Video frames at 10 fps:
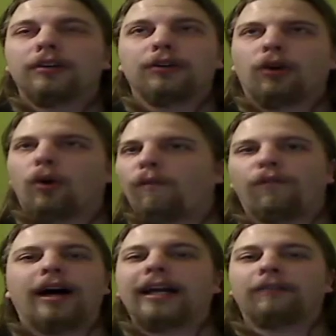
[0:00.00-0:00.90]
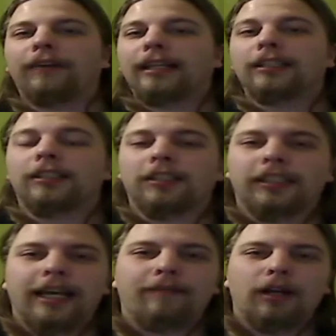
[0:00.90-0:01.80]
you know, Final
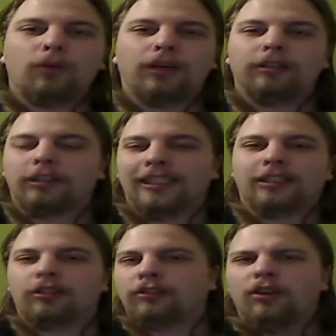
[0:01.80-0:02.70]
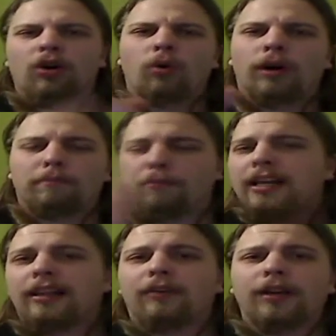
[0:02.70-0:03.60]
Fantasy VII where you just go and
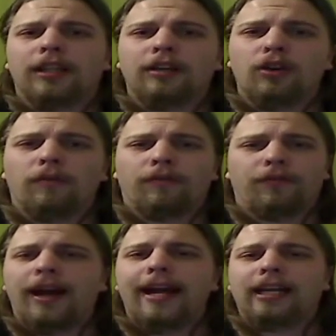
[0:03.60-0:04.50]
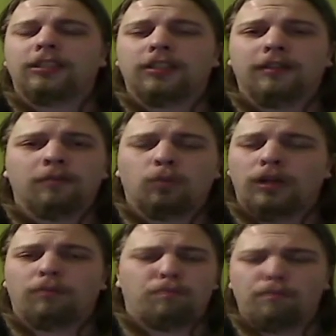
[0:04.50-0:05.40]
beat everything you face
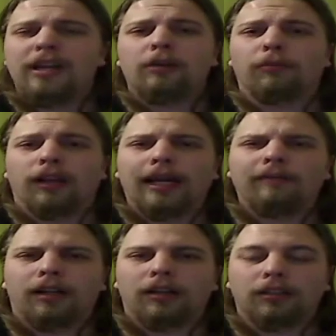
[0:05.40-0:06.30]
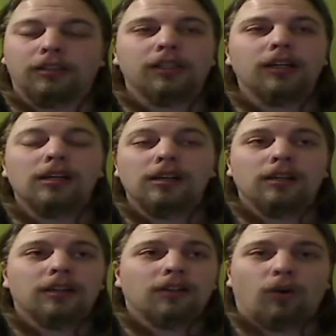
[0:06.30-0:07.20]
with minimum levels
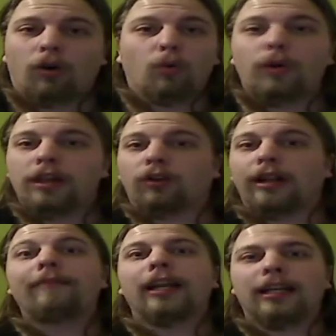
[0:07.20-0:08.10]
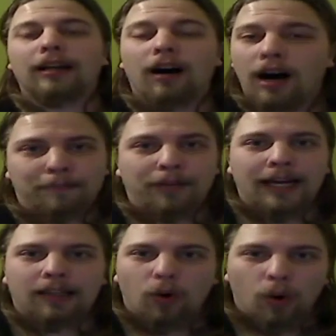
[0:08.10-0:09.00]
or without leveling up
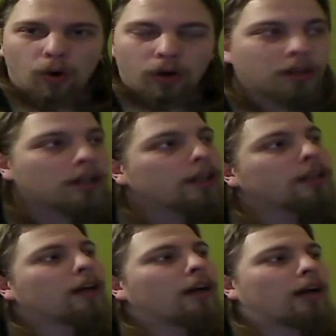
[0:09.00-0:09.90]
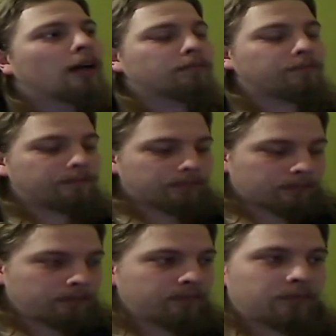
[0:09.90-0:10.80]
at all. Um,
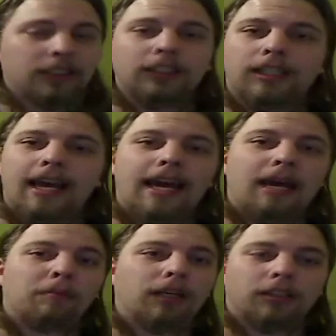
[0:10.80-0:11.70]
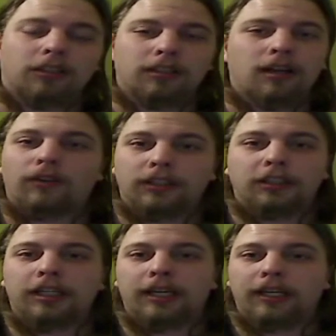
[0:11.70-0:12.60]
this game is
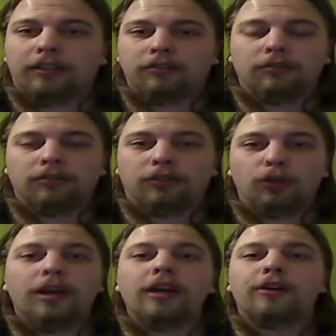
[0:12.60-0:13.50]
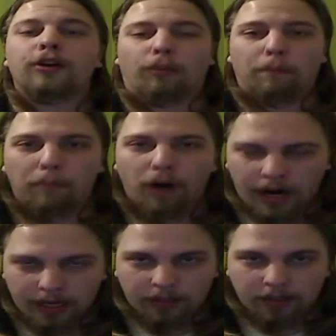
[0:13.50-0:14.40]
guaranteed to kick your
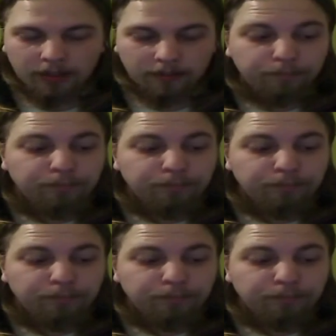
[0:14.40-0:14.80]
butt.